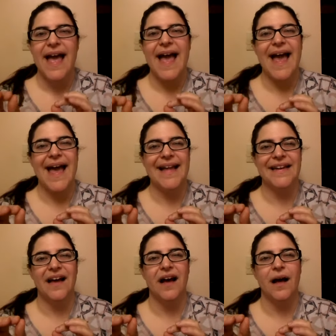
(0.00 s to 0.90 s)

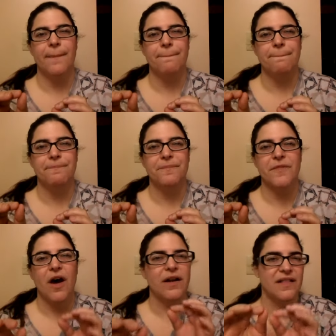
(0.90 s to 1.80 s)
and on
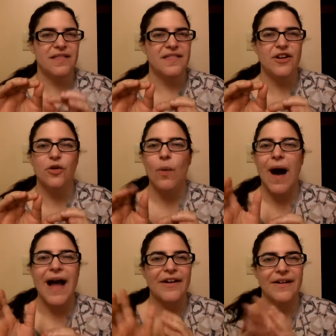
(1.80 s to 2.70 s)
a thinner
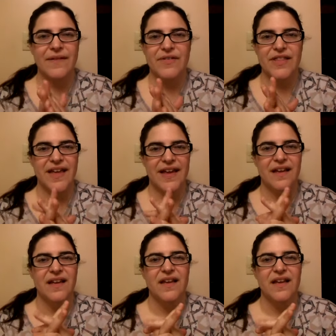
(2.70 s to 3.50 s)
wire and everything.